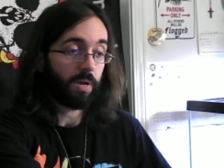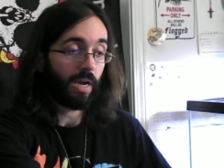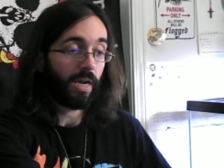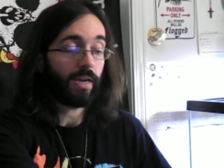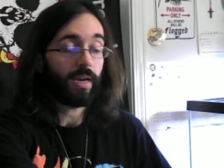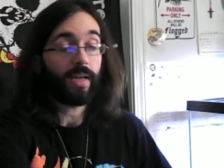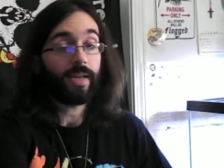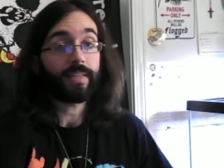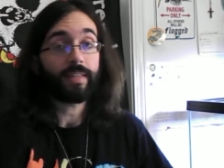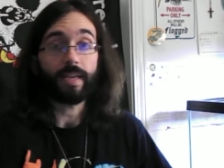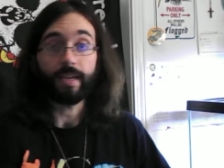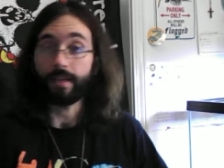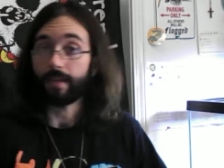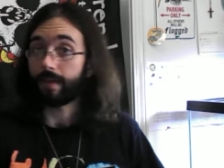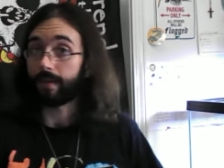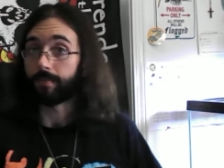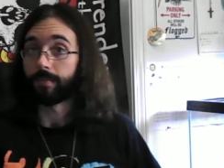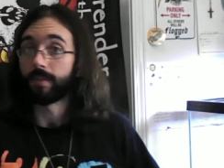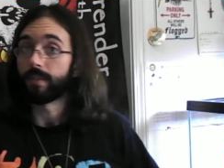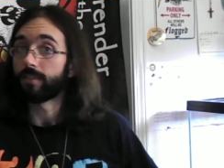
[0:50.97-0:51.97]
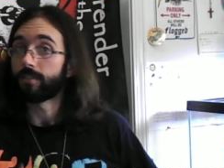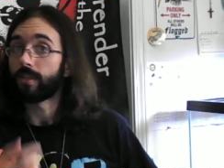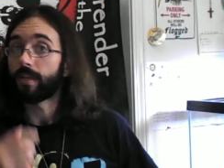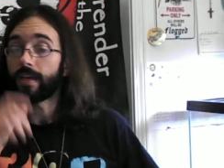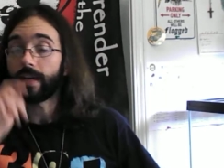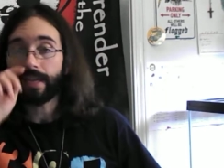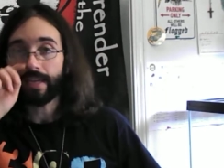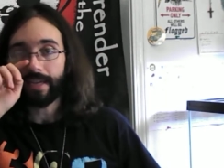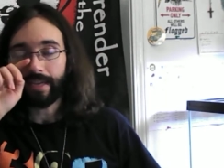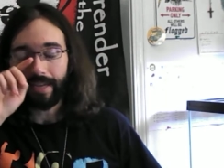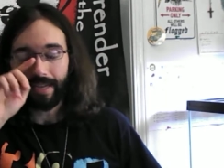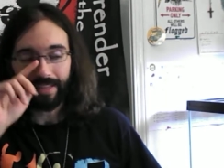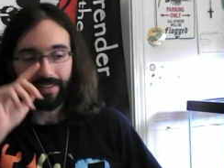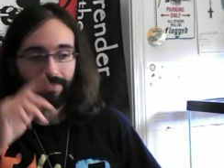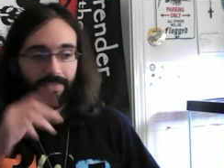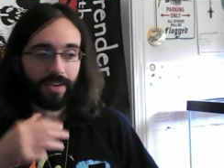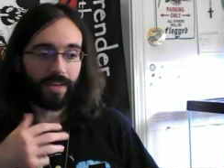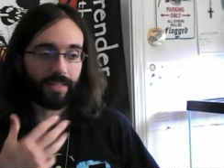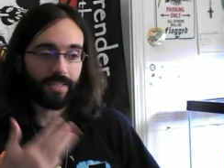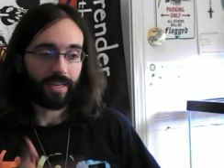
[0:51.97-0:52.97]
I like that combination. I like the
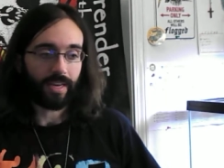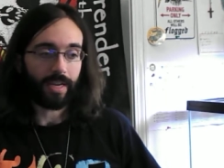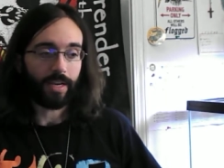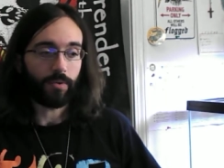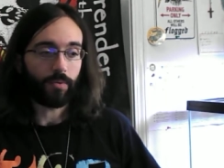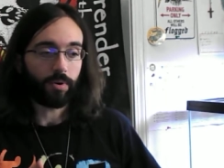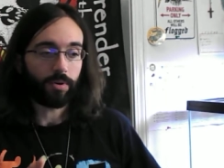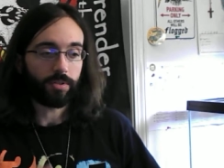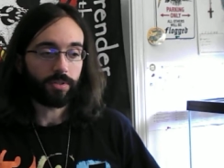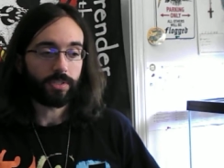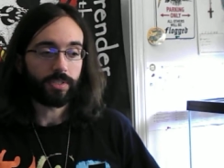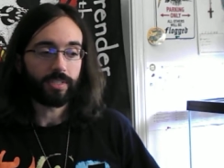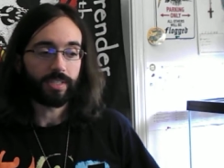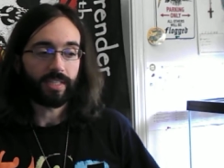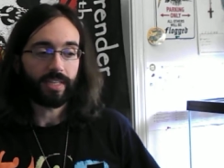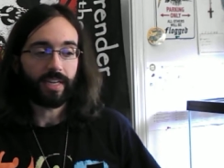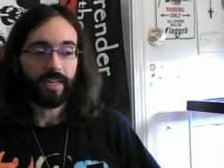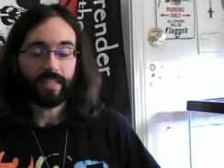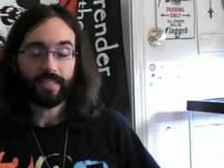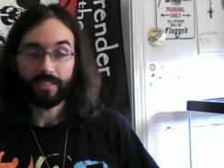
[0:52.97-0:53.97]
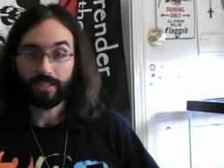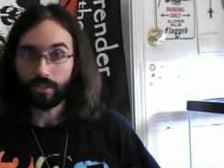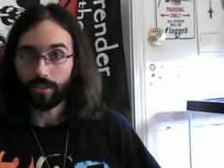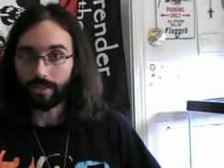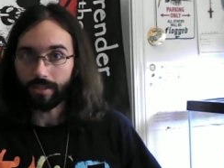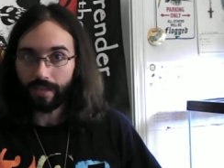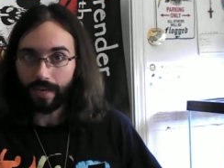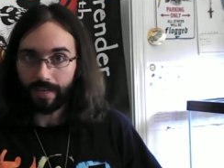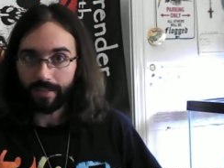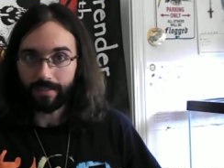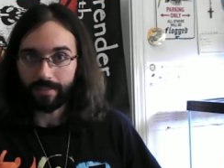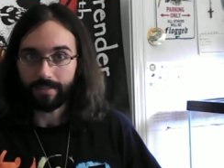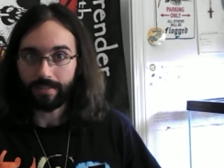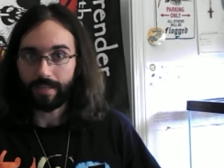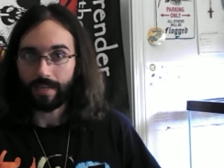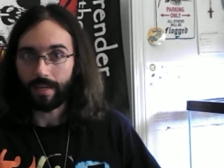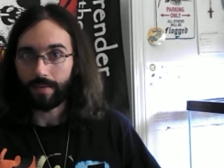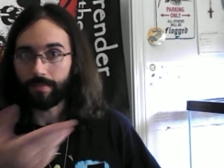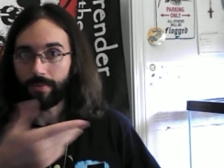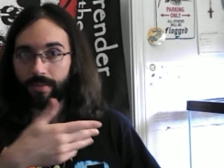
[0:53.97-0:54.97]
fact that Anguirus is in it, and he's a good guy this
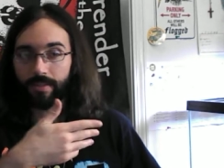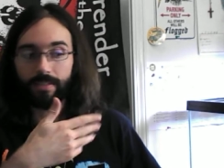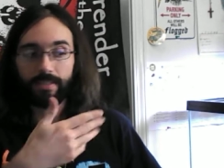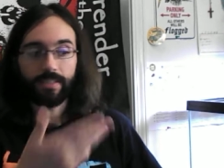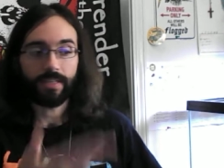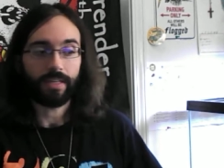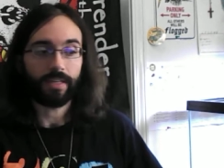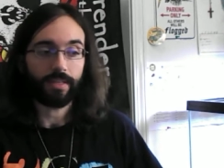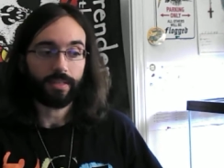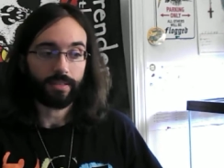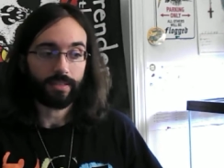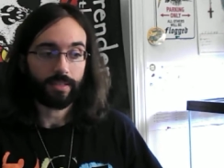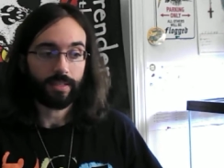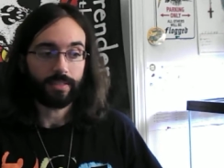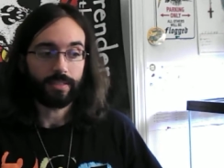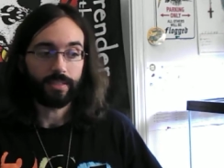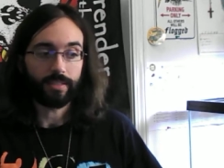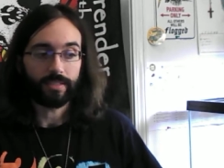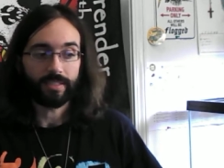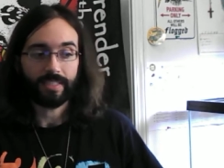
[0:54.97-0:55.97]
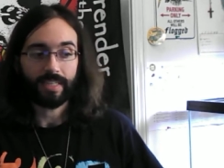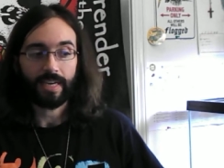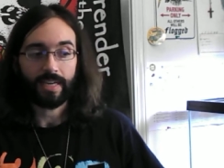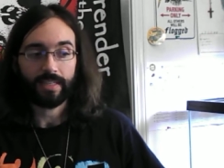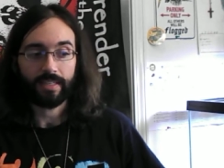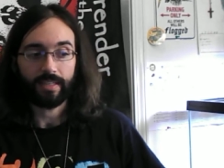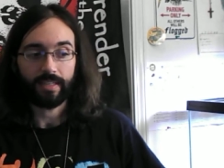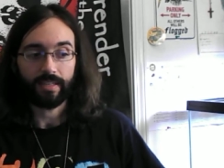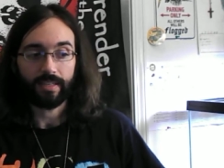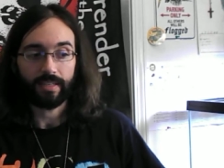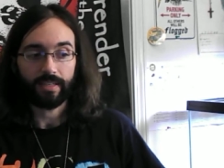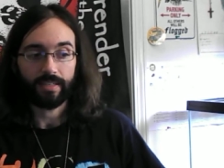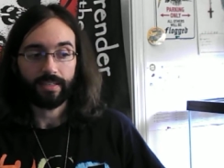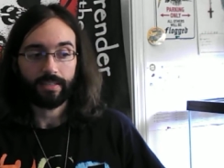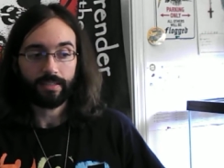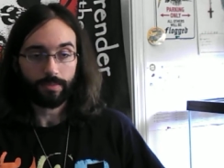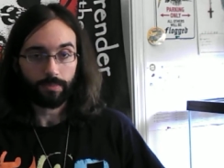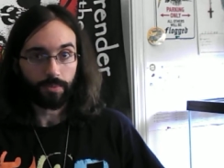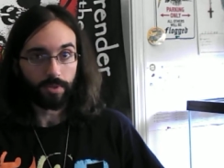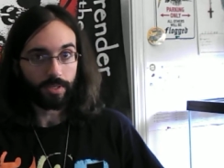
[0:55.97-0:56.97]
time, and he's like Godzilla's sidekick, and
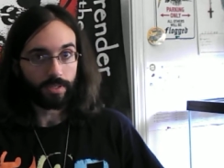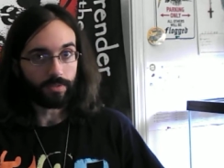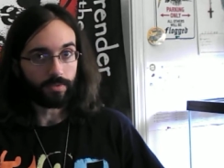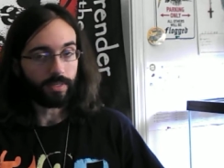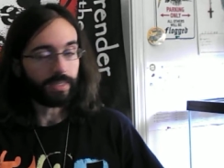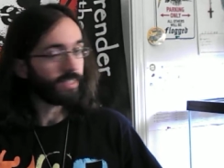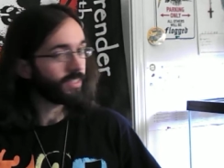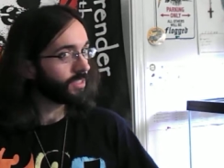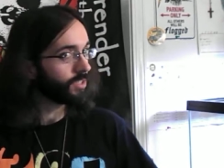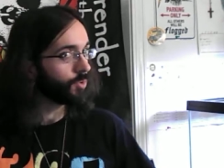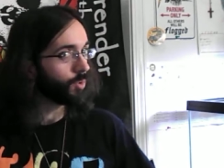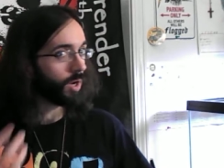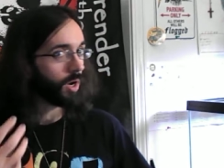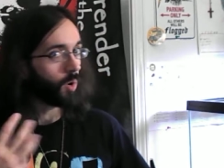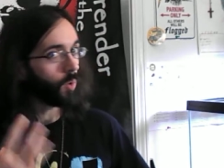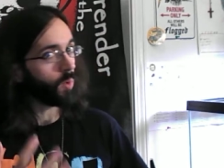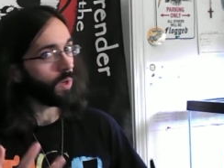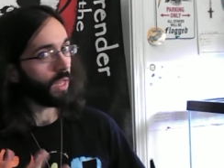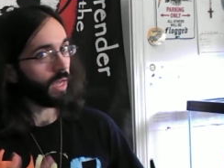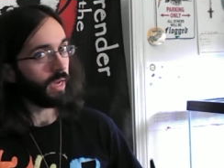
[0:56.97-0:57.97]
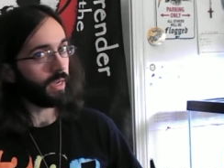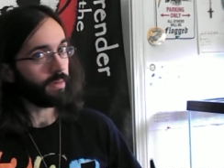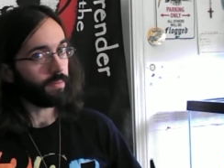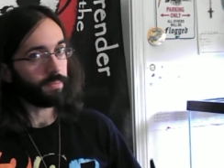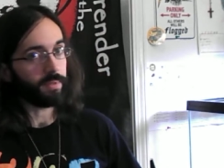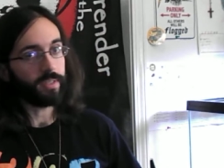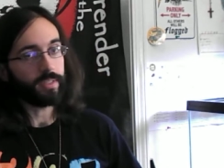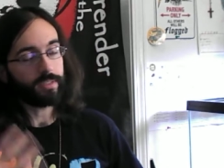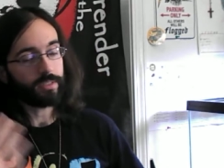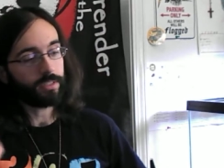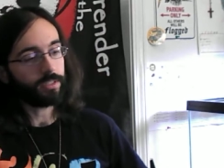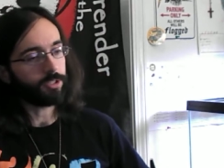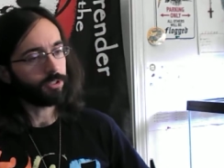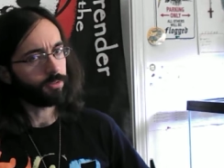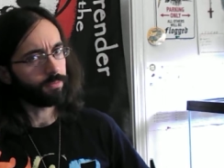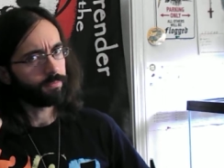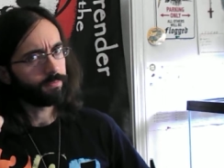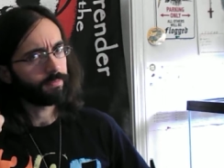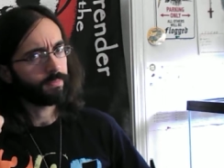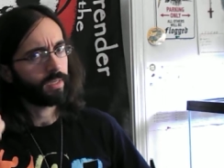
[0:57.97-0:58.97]
that's pretty cool. He doesn't do a whole lot, but he's
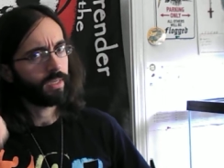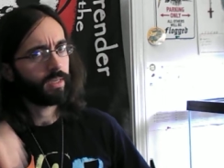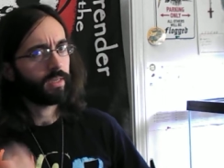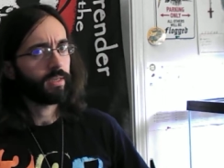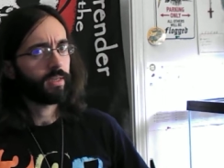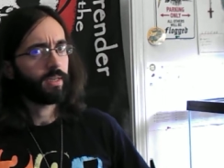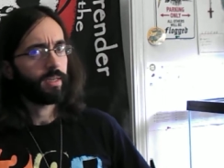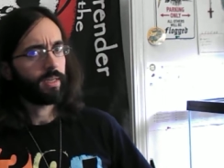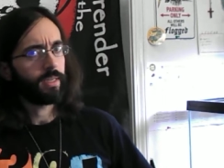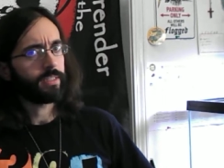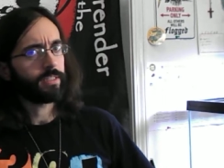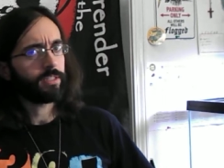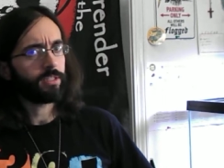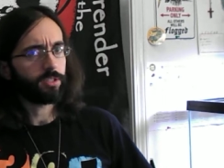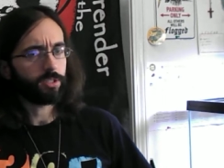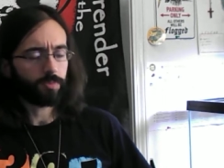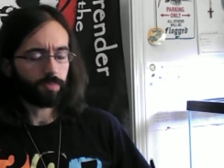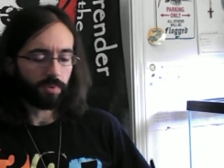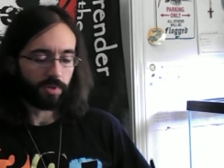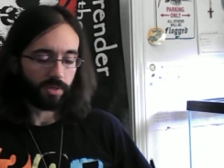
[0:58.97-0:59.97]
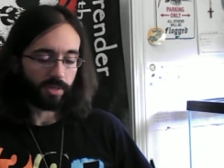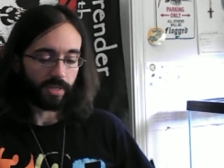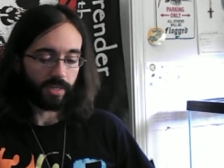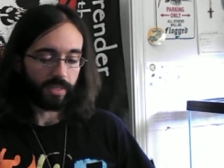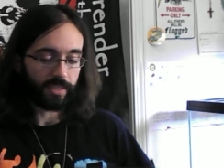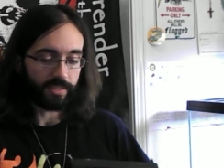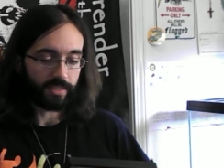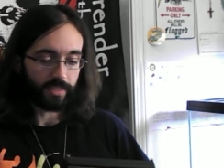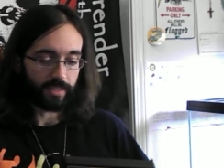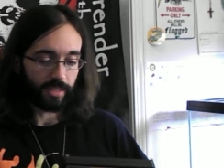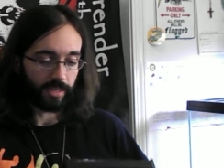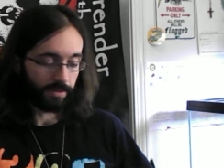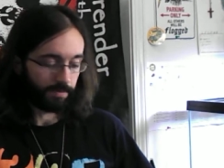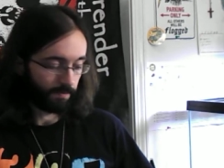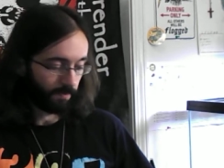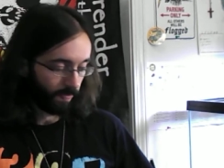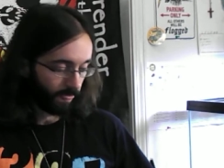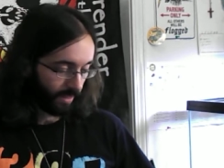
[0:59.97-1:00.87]
still spunky, and he's in there.